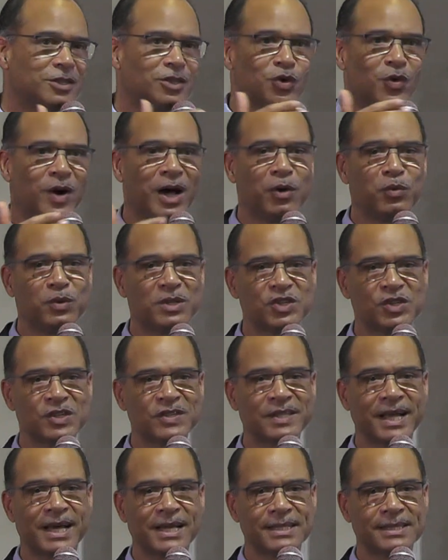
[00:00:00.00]
So I will
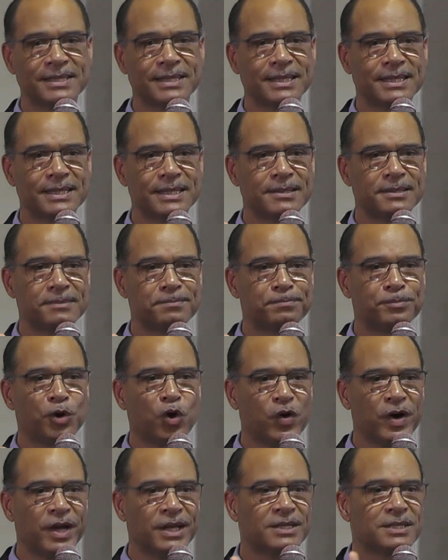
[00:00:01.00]
just, at a certain
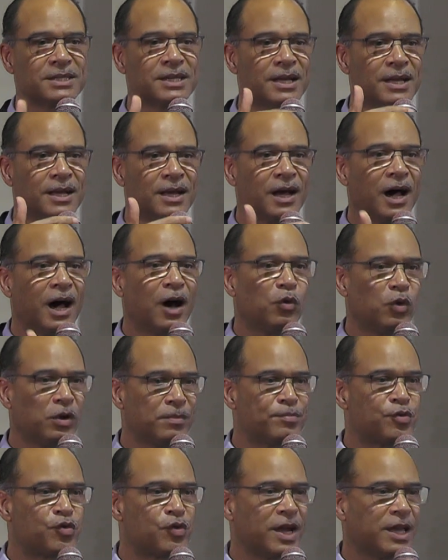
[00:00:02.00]
point, I will
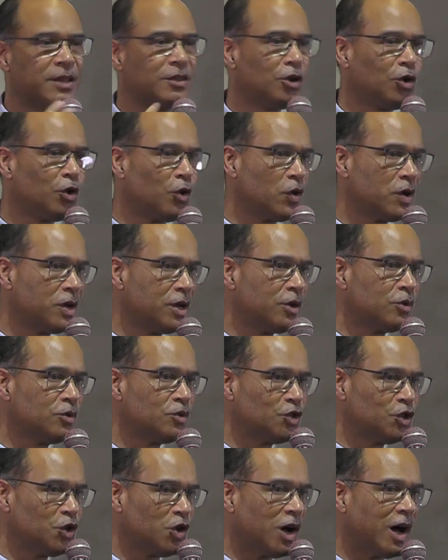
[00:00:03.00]
pray. The Lord
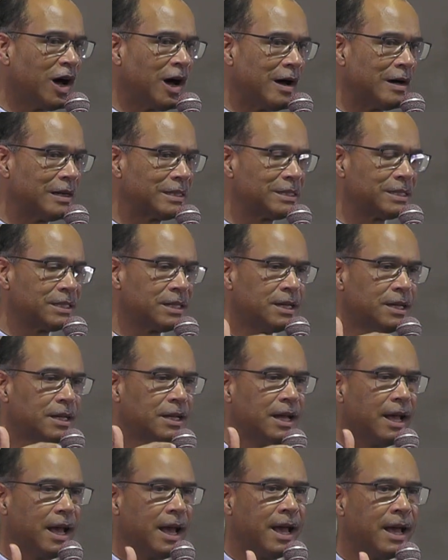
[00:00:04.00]
knows your heart.
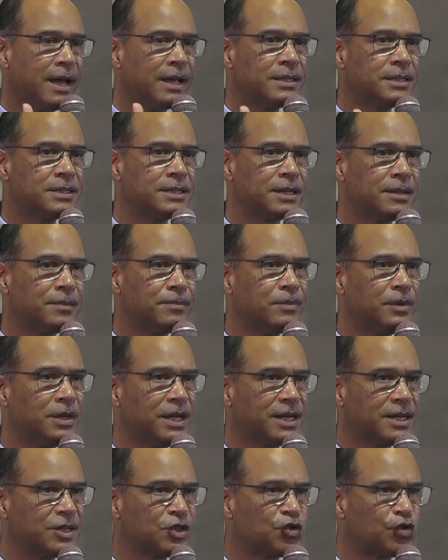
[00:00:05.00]
And
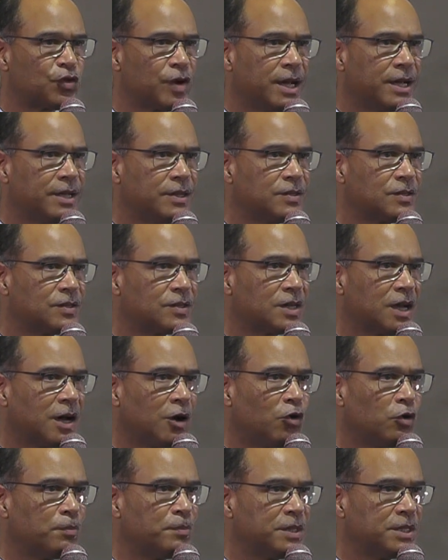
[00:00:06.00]
let us raise
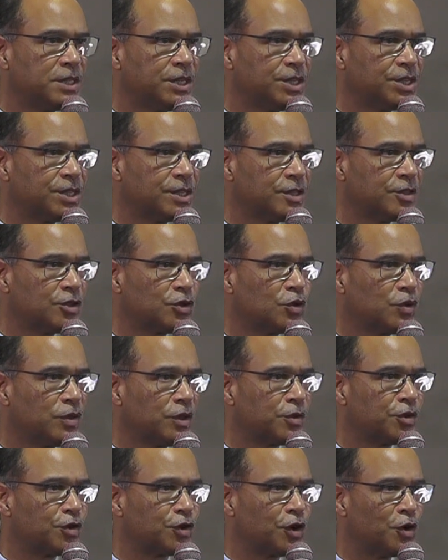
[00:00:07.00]
our petitions to
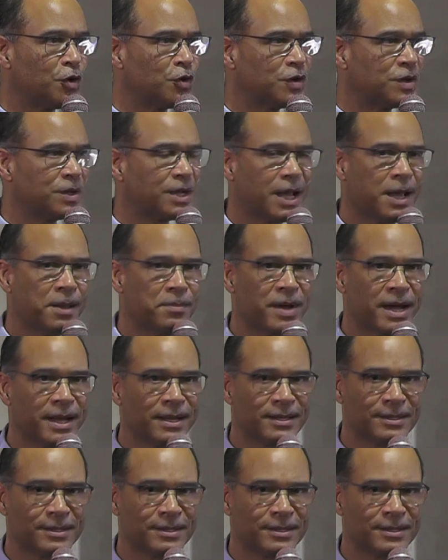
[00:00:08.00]
the throne. Amen.